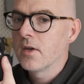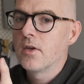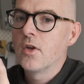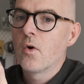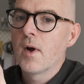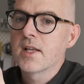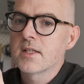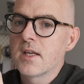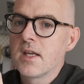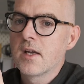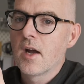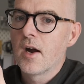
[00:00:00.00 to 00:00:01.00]
No
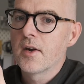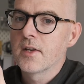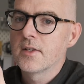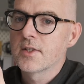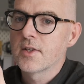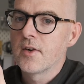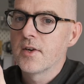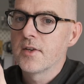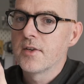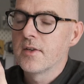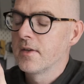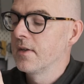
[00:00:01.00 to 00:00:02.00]
SD card
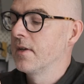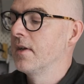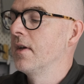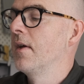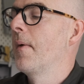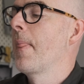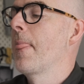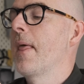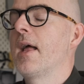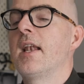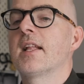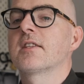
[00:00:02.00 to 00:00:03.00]
inserted.
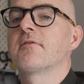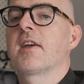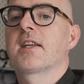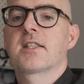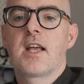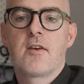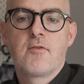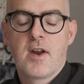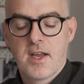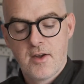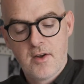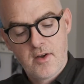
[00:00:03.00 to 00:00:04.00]
Let's fix that
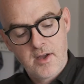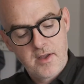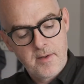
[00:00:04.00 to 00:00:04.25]
right now.